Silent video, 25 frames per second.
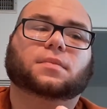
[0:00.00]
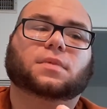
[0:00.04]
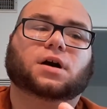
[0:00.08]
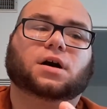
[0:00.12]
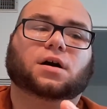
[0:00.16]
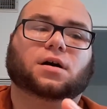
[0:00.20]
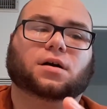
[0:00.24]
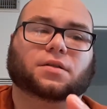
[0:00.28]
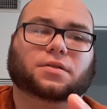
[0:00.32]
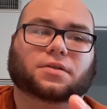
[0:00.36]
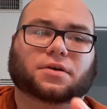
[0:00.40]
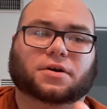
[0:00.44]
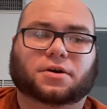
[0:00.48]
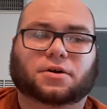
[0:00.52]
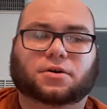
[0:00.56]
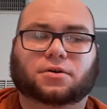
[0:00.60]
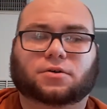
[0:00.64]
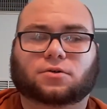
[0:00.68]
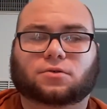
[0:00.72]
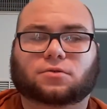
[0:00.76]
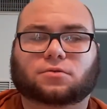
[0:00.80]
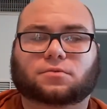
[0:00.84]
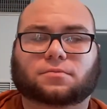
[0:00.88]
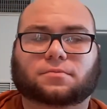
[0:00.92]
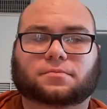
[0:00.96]

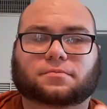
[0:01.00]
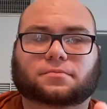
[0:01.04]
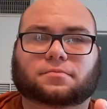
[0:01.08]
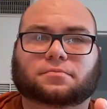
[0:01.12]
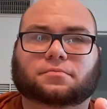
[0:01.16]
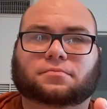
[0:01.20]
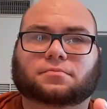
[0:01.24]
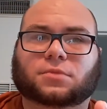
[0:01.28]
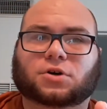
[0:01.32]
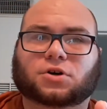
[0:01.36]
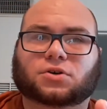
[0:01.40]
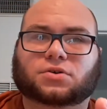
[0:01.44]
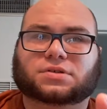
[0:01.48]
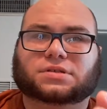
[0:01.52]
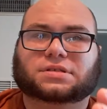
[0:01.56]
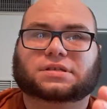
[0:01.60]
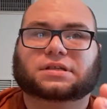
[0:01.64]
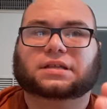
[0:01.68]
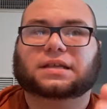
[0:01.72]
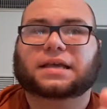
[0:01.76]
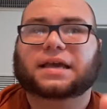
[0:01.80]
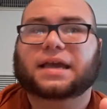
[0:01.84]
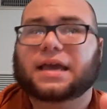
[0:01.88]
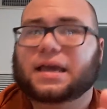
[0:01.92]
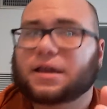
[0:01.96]
Although most
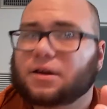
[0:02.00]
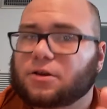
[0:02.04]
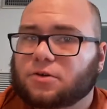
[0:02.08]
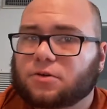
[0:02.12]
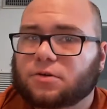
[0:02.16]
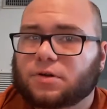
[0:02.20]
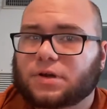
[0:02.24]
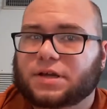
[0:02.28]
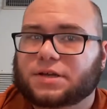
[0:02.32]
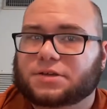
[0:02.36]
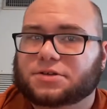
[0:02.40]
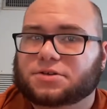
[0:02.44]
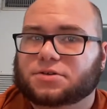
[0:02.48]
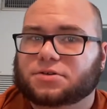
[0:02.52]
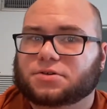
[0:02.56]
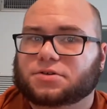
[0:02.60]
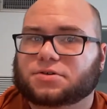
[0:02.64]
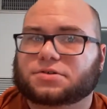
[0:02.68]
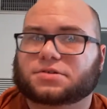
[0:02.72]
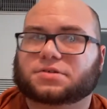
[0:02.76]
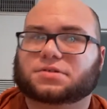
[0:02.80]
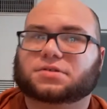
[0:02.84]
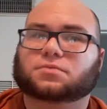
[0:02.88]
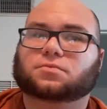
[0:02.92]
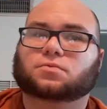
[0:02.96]
land
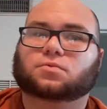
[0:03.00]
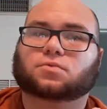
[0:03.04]
creatures